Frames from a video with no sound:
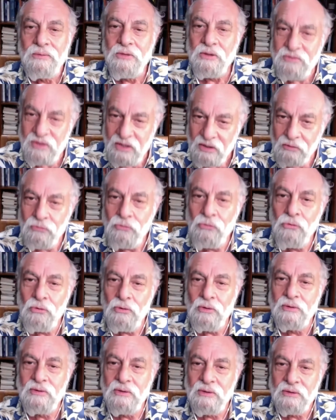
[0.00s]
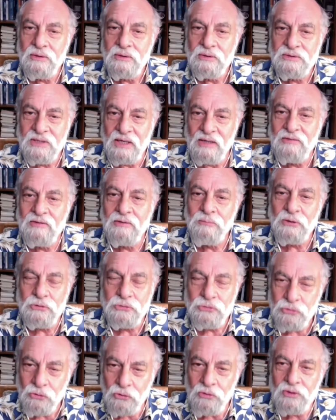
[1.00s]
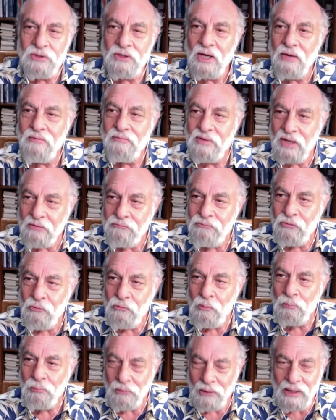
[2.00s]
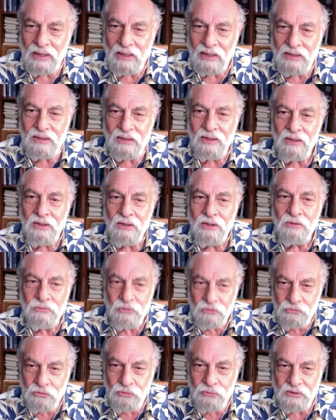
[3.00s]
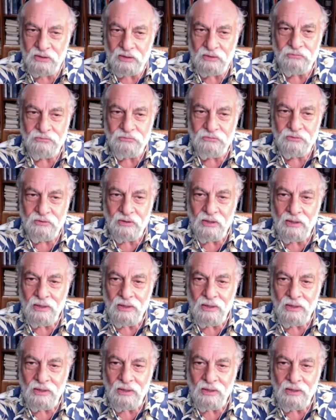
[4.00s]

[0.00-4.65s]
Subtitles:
dear Lord said to me, sure, you have enough of a brain to do this.